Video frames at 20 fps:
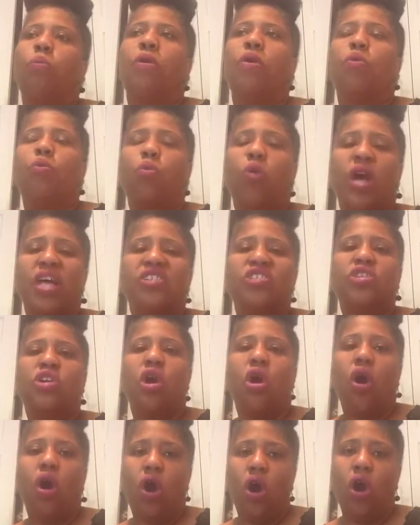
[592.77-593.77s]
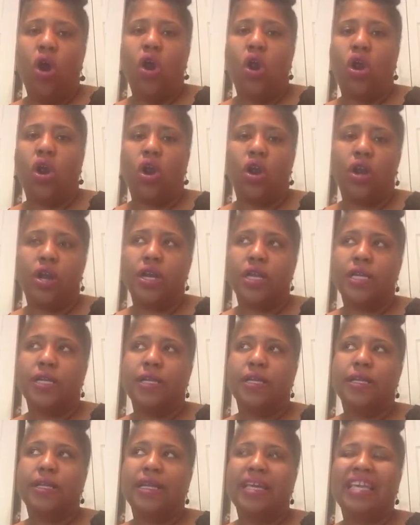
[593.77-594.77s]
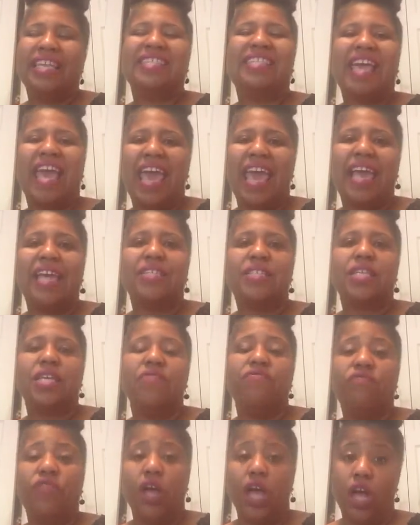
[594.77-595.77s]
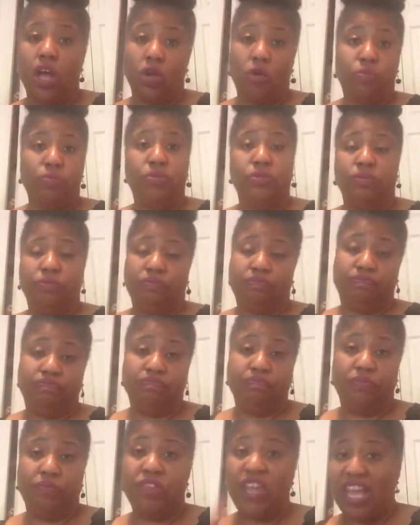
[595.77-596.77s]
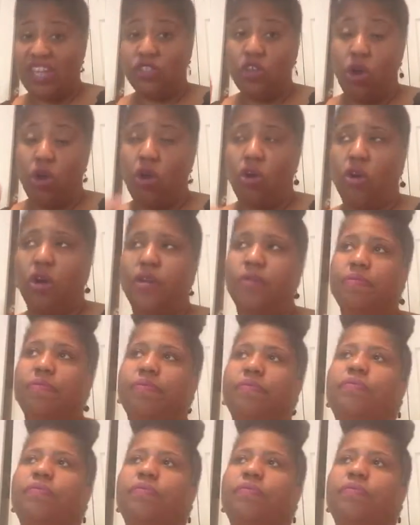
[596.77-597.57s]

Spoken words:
But what's hard is asking for help. That's hard.